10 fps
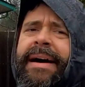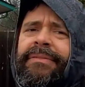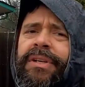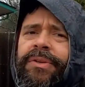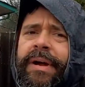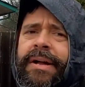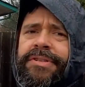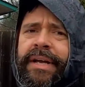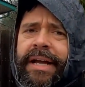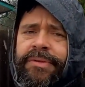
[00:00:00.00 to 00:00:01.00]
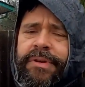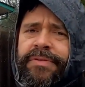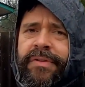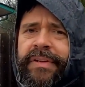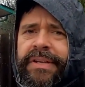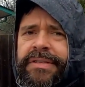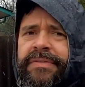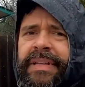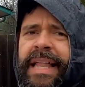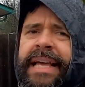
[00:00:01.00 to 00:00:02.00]
Have a look around. Check out the rest of our videos. See
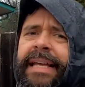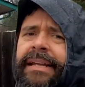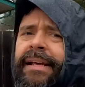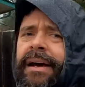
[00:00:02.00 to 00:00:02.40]
if you like it.